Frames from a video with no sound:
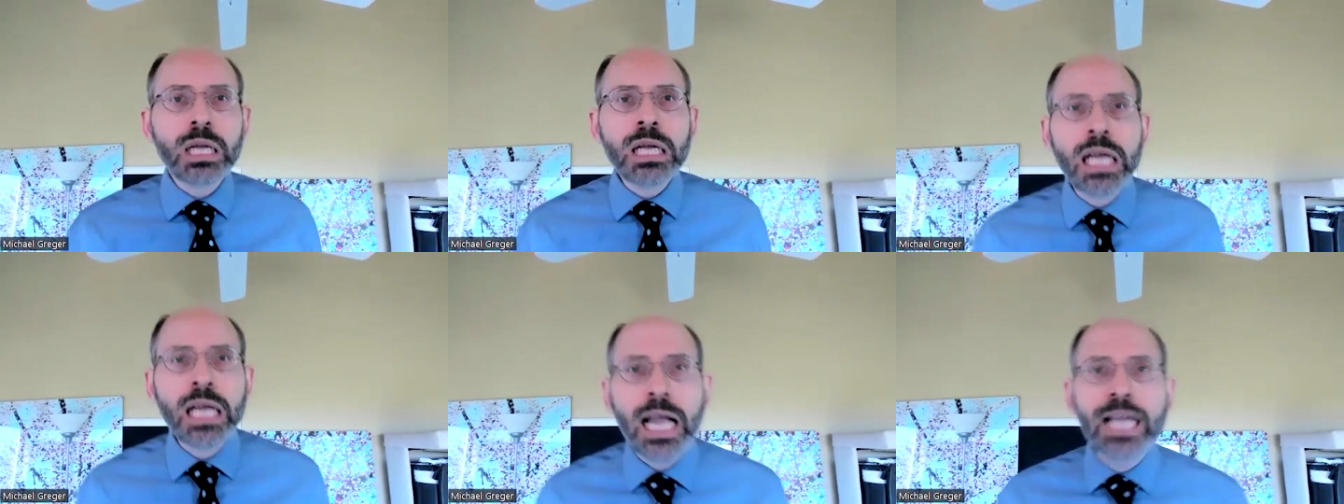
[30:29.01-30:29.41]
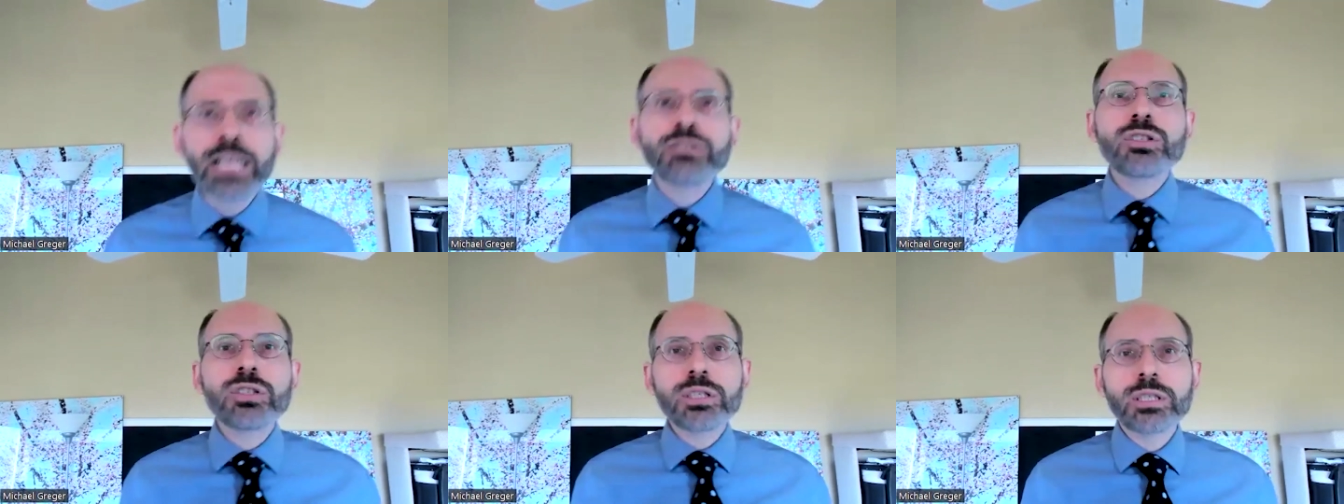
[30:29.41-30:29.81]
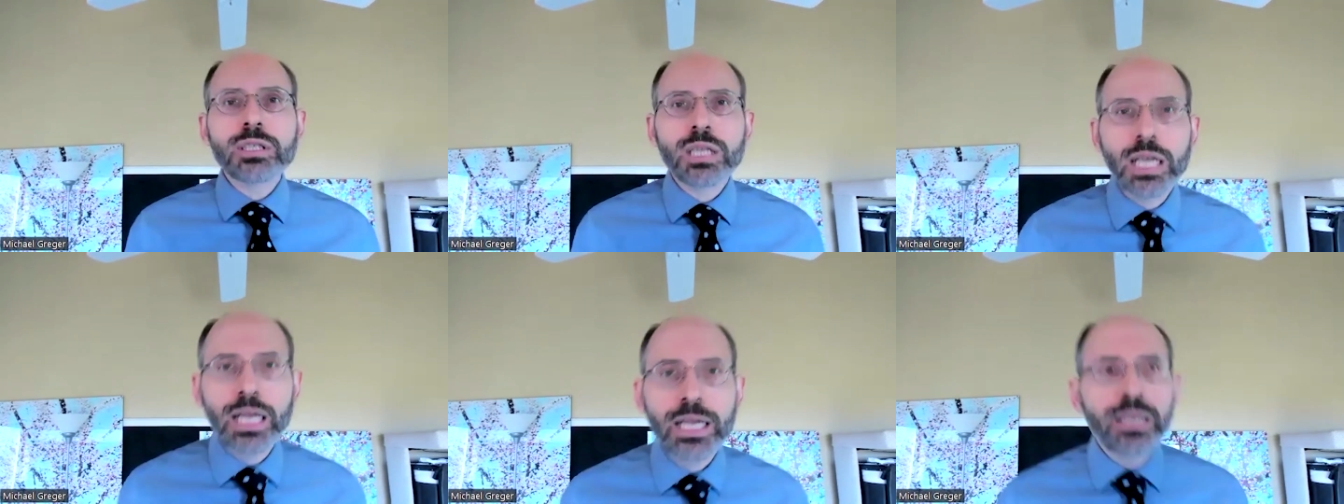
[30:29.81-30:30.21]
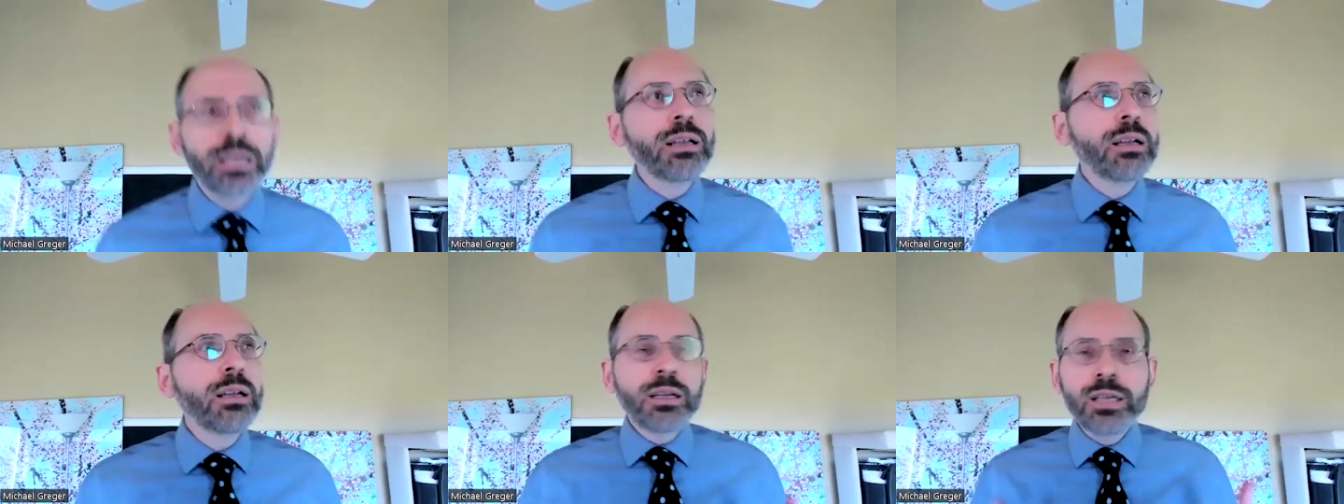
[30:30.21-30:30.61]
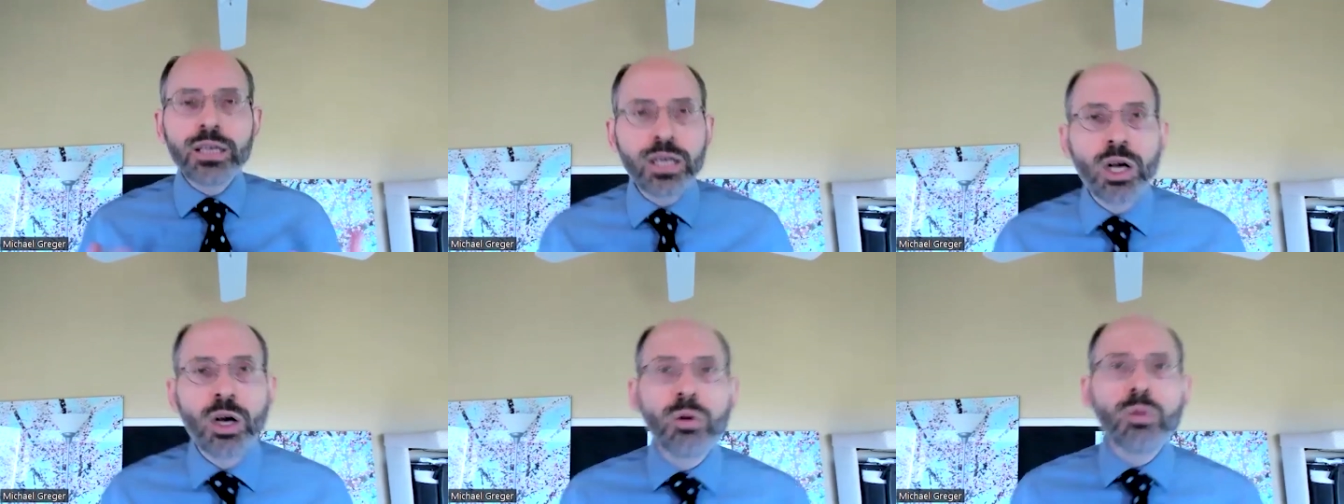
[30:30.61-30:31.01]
and just like, and